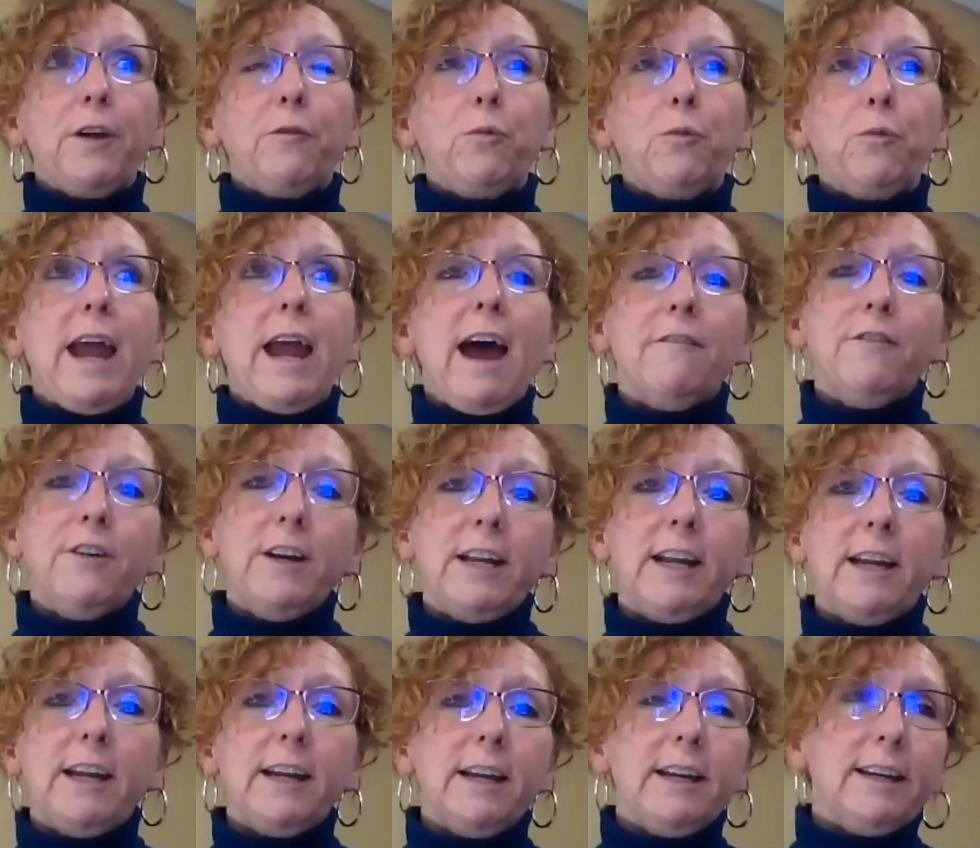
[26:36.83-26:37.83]
If we have
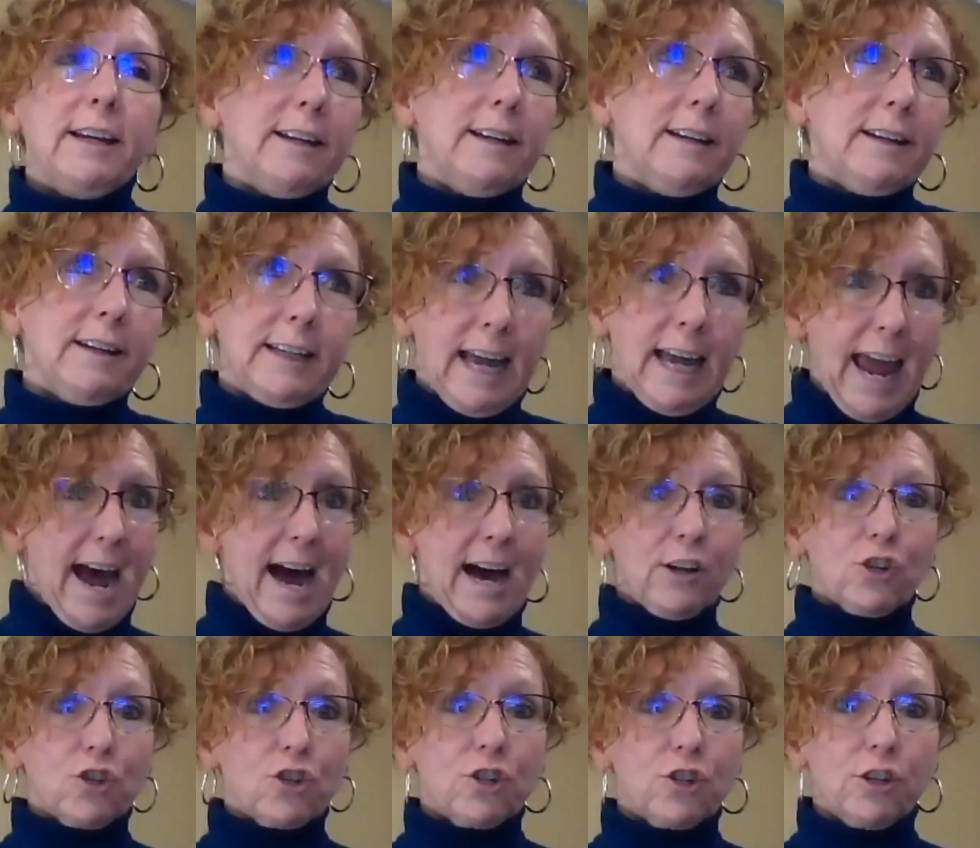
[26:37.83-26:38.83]
any
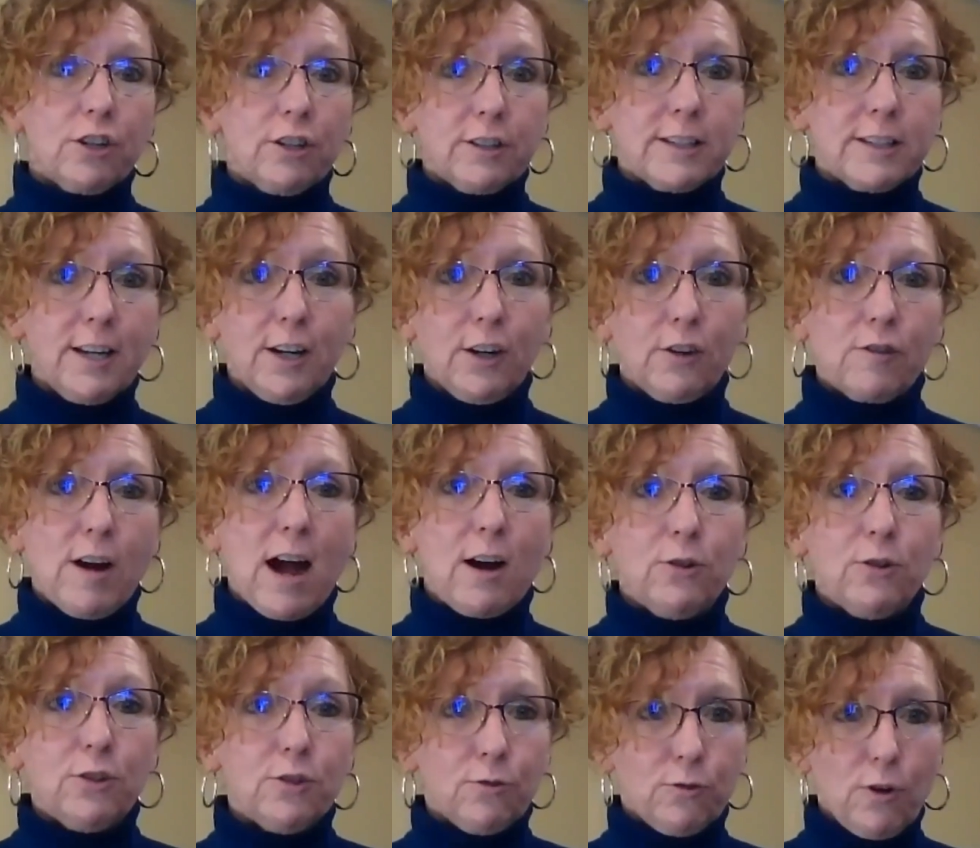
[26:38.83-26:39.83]
cash sitting
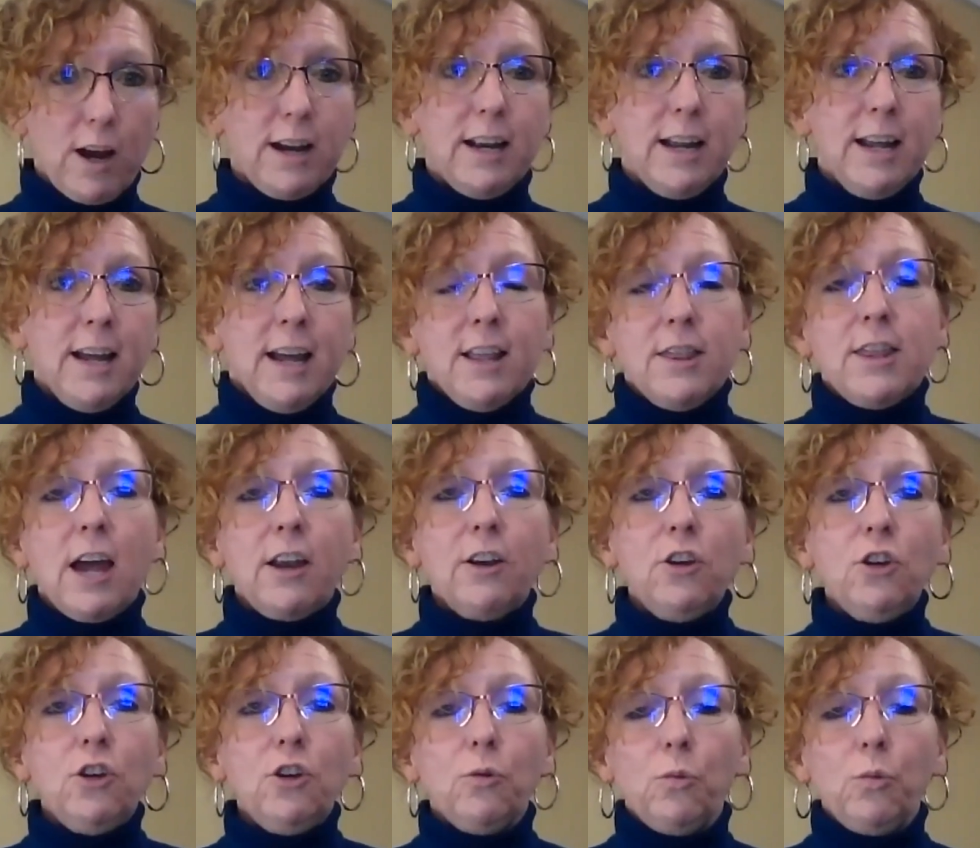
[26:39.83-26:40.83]
around, right,
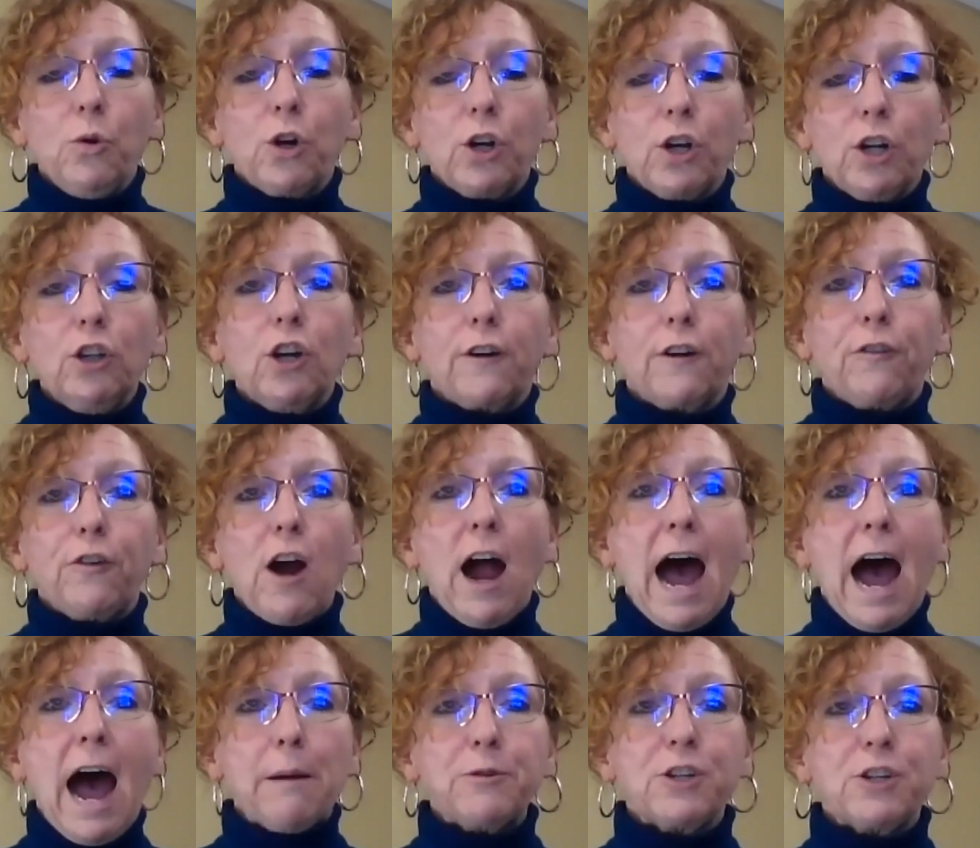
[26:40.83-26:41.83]
then we're going to look
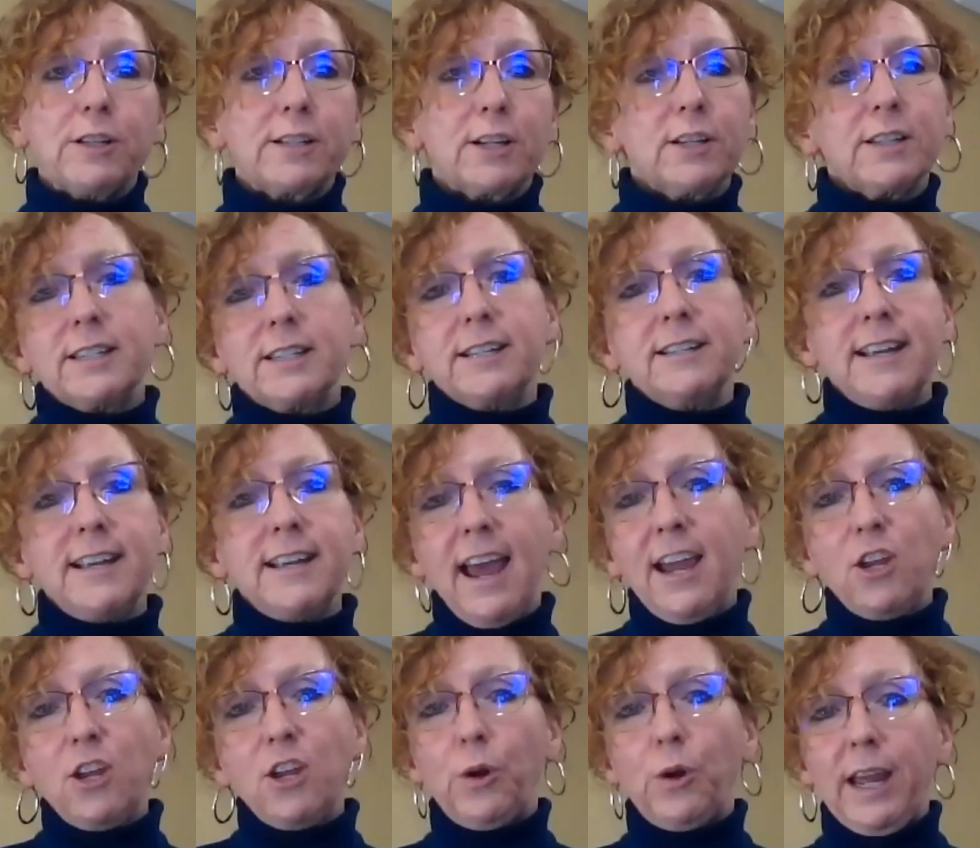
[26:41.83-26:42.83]
for options, because
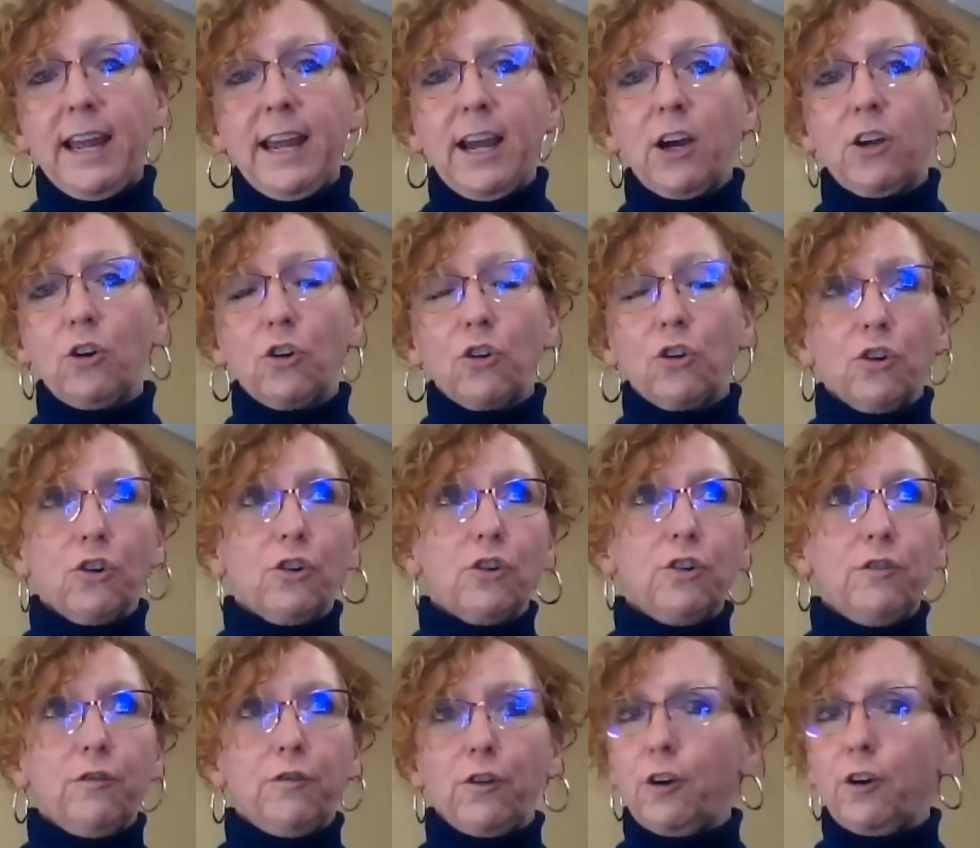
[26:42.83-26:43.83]
today you can't
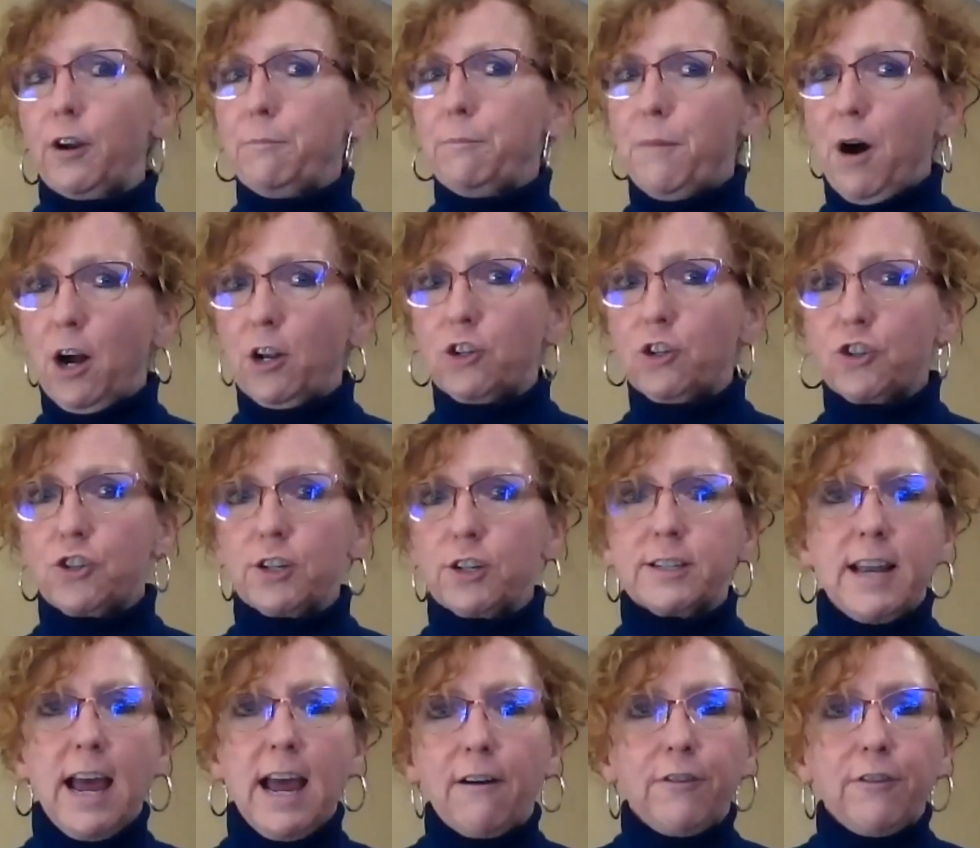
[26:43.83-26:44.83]
earn very much
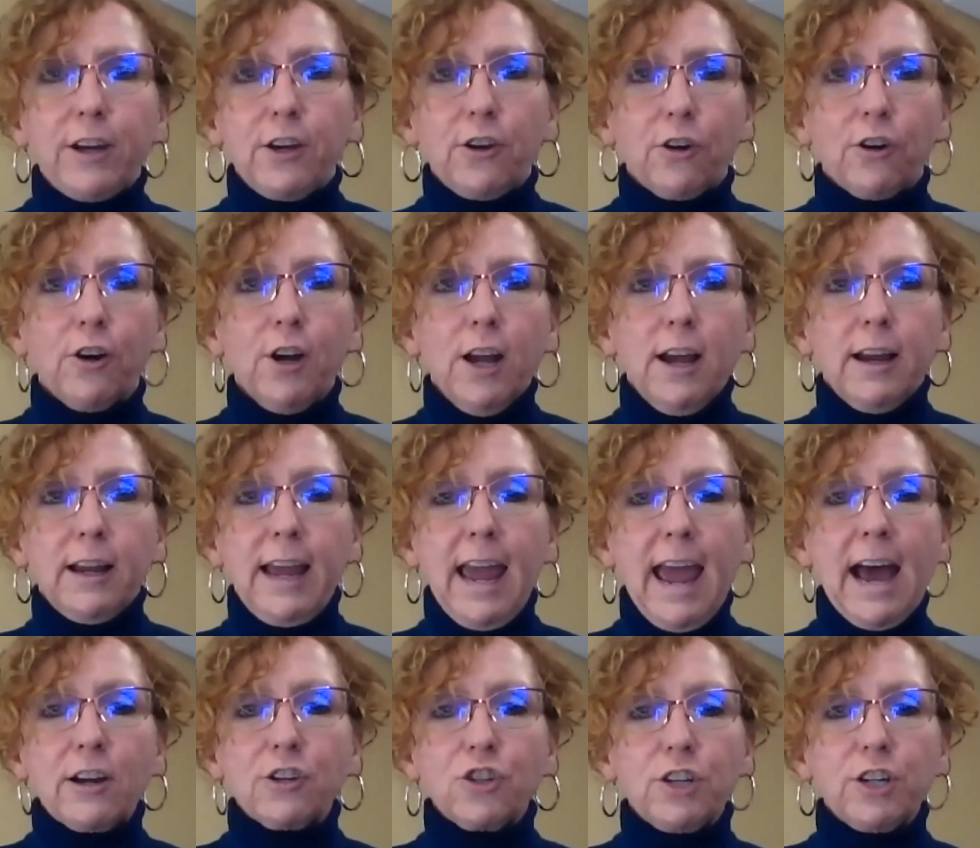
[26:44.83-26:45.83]
just having your
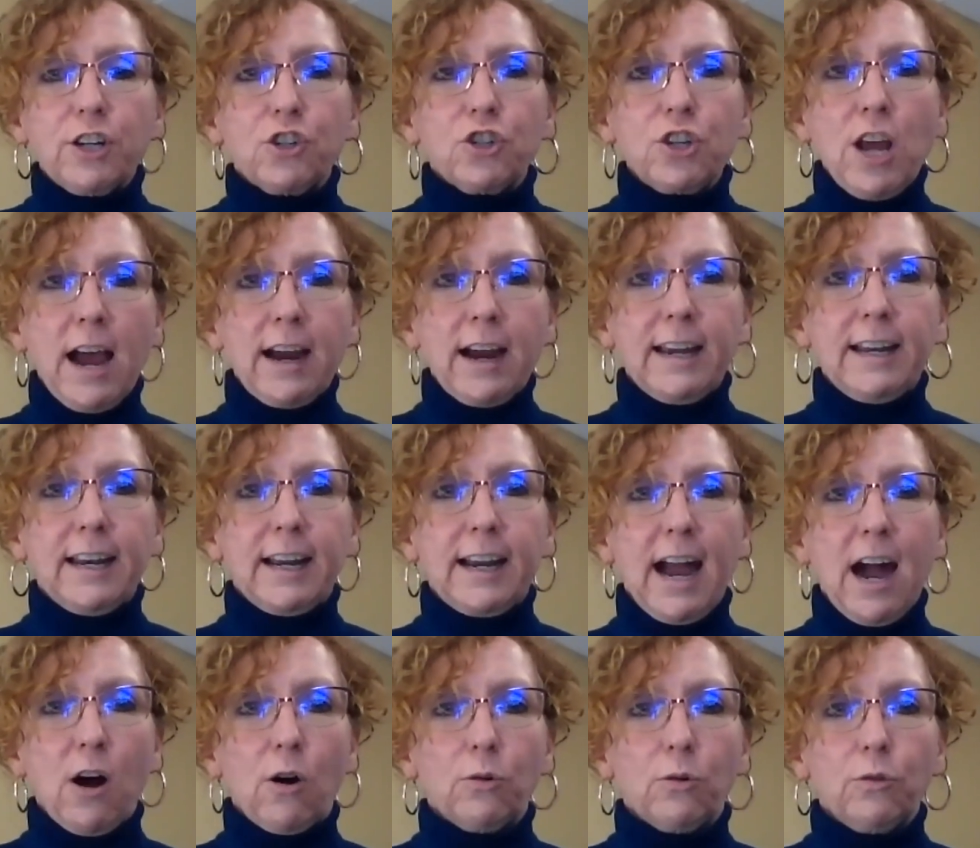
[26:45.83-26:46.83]
cash in a checking
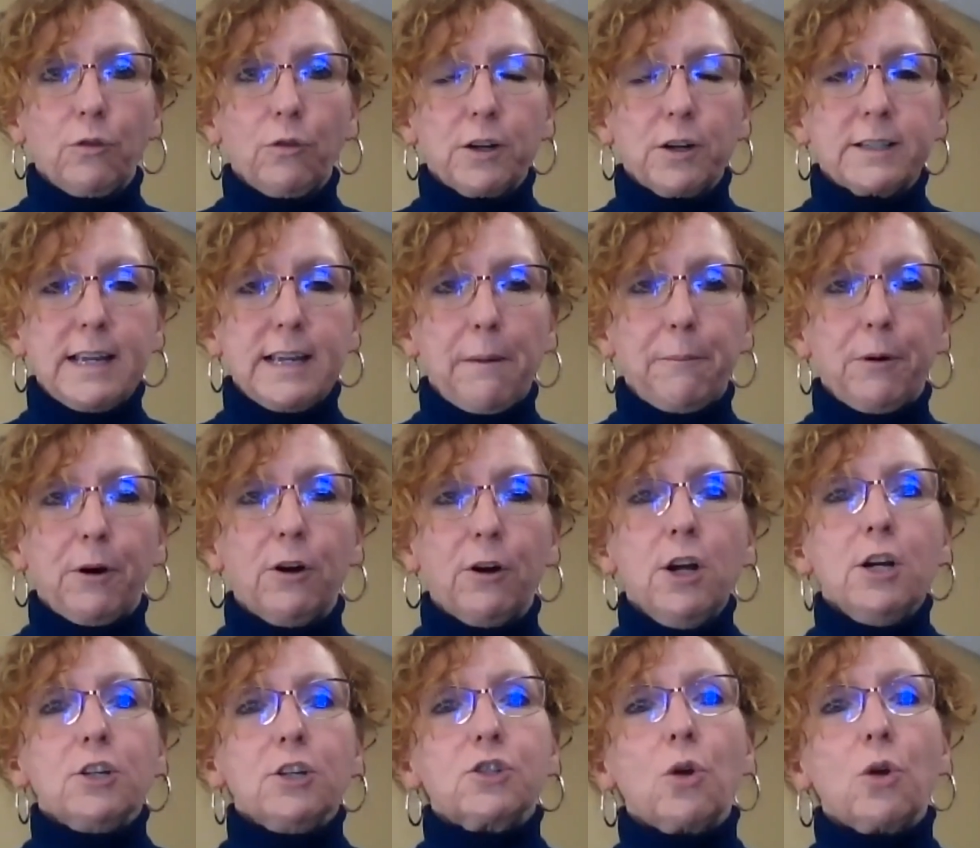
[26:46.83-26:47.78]
account, for example.